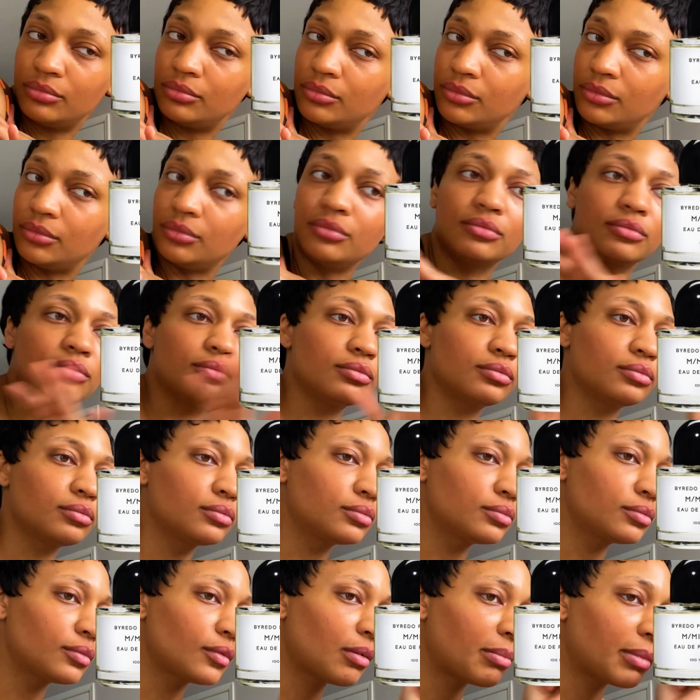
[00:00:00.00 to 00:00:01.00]
Mm. Oh
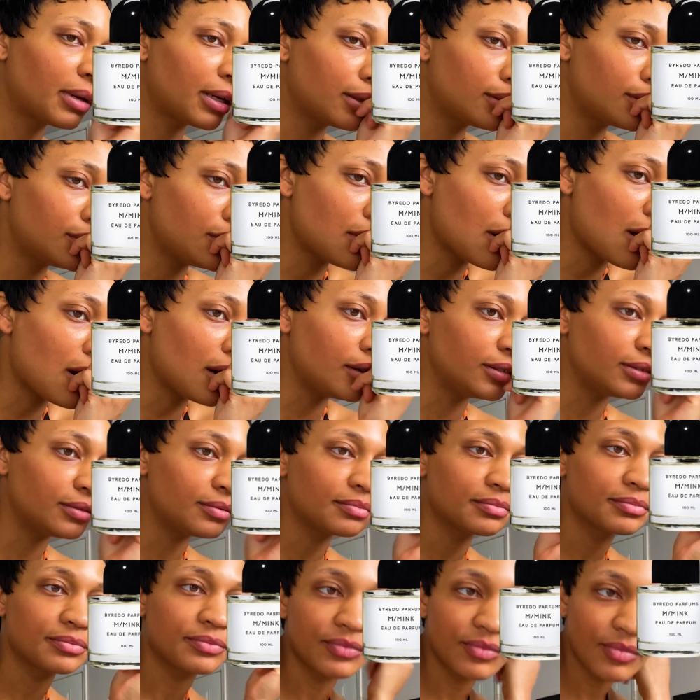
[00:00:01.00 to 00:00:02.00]
my God!
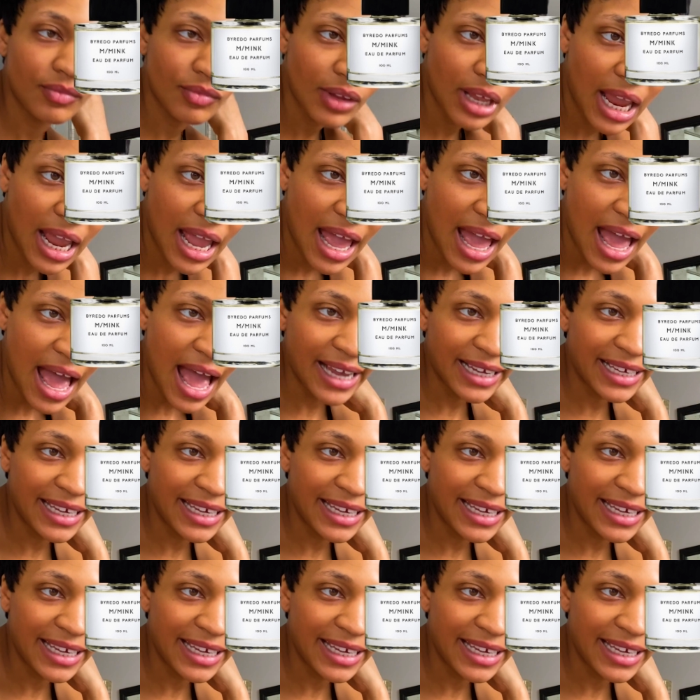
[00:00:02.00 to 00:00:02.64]
I